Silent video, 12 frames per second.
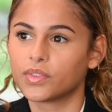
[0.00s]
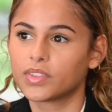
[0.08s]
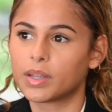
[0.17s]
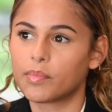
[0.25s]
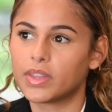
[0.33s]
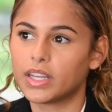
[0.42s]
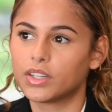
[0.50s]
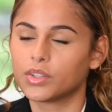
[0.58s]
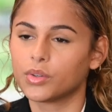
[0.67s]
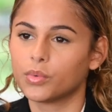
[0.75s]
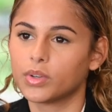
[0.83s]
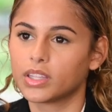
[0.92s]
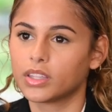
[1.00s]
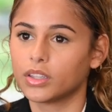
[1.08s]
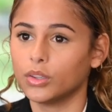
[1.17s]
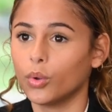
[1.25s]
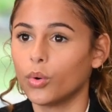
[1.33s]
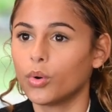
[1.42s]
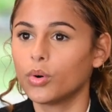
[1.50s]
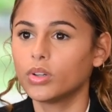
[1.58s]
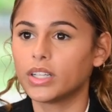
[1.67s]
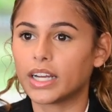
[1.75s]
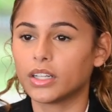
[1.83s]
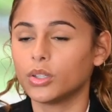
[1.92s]
Something to do with law,
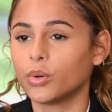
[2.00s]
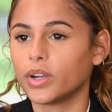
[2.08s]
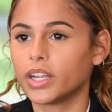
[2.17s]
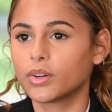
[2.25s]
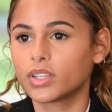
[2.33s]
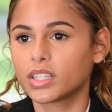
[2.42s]
like a lawyer.